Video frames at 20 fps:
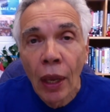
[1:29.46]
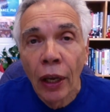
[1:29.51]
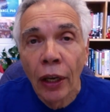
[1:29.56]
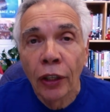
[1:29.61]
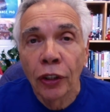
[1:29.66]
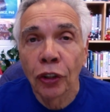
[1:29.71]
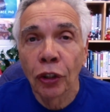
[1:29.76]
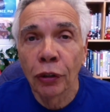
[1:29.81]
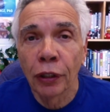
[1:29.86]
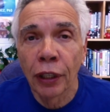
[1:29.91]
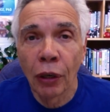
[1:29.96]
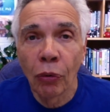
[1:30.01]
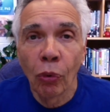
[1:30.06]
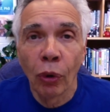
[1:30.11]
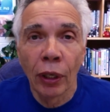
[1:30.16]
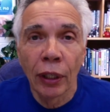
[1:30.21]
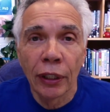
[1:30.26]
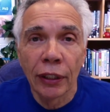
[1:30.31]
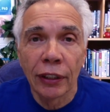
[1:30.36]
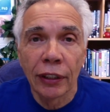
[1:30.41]
So there
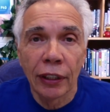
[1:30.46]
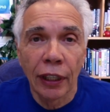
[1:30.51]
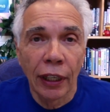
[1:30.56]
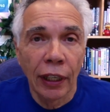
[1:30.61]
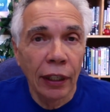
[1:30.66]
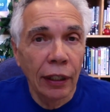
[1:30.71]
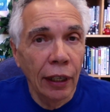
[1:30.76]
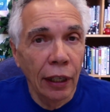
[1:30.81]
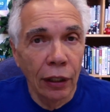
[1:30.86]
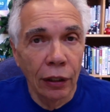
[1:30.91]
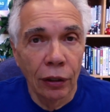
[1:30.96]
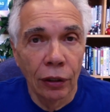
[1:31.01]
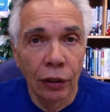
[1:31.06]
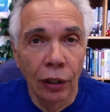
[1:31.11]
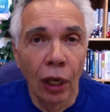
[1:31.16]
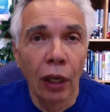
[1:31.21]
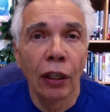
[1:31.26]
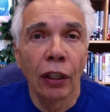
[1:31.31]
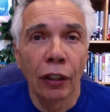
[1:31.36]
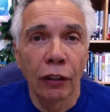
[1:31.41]
was a
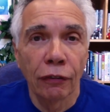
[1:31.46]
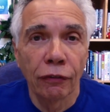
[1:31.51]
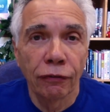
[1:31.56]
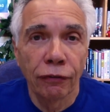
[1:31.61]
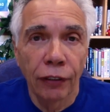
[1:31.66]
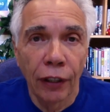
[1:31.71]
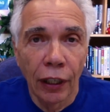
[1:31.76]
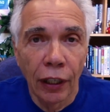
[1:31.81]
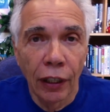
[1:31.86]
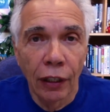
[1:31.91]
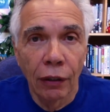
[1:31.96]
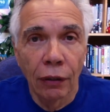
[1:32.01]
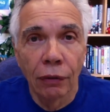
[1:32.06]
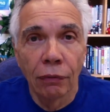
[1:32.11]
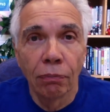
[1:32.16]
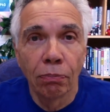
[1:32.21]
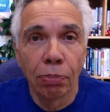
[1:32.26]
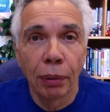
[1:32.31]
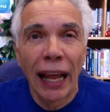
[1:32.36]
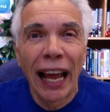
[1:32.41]
lot of
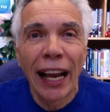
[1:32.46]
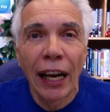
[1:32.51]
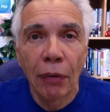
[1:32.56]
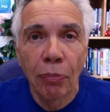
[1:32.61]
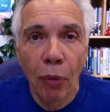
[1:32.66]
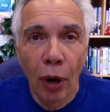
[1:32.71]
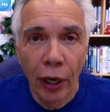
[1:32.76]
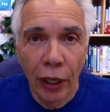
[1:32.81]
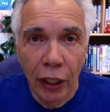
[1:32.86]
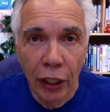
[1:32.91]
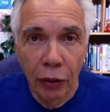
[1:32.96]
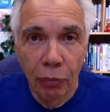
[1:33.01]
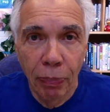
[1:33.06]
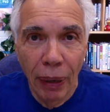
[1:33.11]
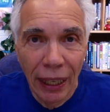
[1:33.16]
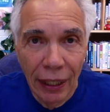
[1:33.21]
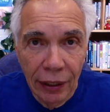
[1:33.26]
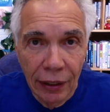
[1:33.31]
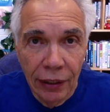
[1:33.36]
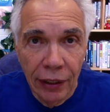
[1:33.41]
black market
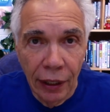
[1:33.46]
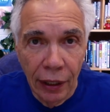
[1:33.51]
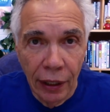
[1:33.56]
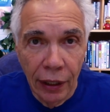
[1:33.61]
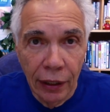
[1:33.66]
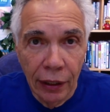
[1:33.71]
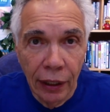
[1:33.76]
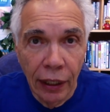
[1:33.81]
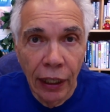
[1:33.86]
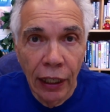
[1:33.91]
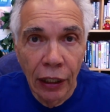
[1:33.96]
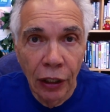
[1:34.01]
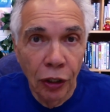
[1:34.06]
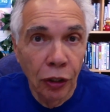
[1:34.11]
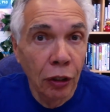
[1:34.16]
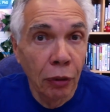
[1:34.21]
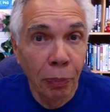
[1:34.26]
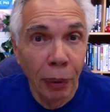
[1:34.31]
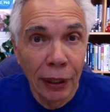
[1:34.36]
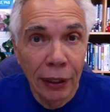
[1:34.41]
penicillin in
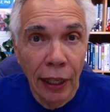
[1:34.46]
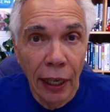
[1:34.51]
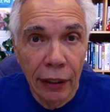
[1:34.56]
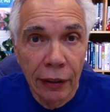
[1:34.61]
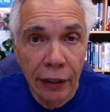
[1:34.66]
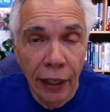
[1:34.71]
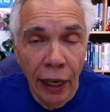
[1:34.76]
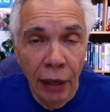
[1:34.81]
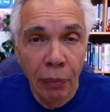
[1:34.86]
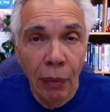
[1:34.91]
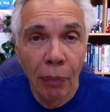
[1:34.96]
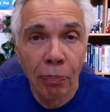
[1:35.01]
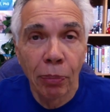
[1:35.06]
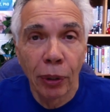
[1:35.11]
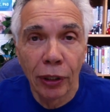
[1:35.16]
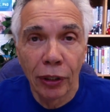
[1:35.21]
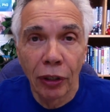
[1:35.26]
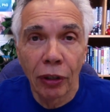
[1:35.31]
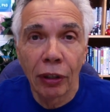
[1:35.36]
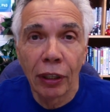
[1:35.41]
Europe at that time, and
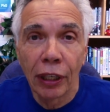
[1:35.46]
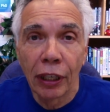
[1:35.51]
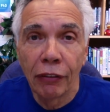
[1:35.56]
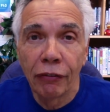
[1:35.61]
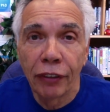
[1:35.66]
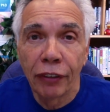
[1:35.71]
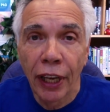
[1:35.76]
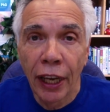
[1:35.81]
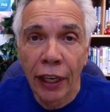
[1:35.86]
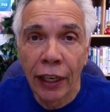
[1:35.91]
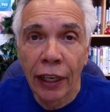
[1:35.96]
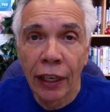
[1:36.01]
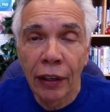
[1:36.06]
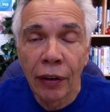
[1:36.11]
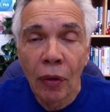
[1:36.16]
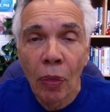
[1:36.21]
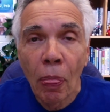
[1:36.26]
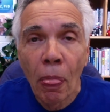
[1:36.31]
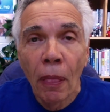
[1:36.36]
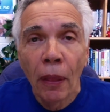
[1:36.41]
particularly in Vienna,
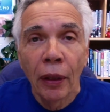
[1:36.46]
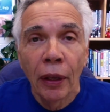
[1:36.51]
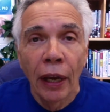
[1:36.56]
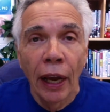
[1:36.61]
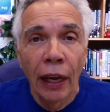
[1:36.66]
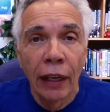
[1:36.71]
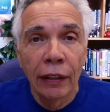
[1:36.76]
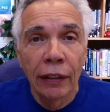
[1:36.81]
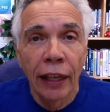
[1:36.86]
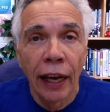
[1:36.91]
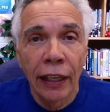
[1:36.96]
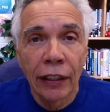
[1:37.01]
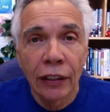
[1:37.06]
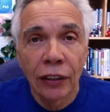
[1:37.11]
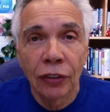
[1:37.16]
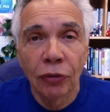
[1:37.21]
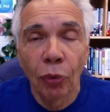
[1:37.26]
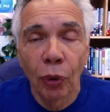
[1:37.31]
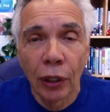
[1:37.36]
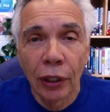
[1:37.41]
and
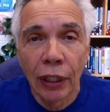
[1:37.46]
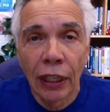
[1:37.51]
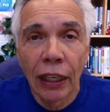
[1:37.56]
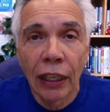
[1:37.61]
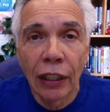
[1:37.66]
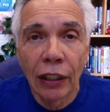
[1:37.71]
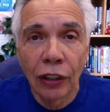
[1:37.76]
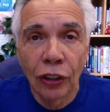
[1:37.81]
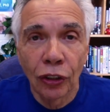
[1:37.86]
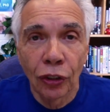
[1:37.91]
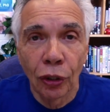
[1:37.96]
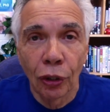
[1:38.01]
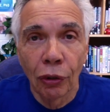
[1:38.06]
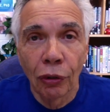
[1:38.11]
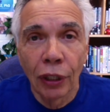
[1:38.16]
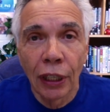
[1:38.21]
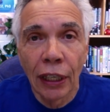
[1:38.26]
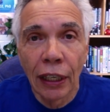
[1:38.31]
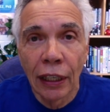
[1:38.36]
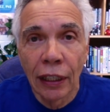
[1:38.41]
that's what the
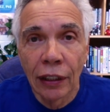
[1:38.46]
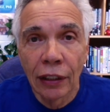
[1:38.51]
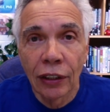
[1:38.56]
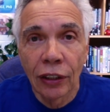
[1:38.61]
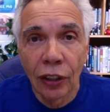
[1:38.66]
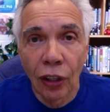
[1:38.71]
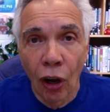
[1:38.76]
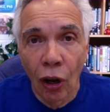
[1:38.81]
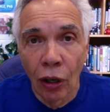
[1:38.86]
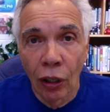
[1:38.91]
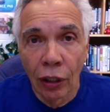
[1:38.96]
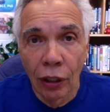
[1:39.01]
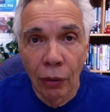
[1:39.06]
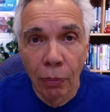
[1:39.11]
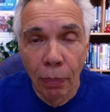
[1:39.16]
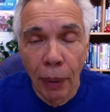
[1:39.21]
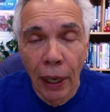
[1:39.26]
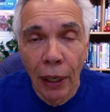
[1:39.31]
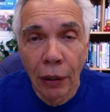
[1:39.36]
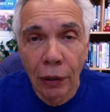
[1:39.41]
story is all
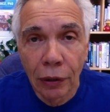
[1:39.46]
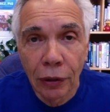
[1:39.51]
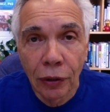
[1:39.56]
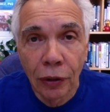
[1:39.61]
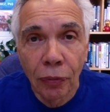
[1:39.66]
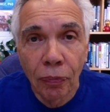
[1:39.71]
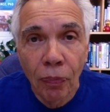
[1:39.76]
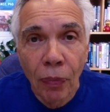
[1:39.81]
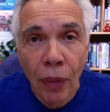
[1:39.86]
about.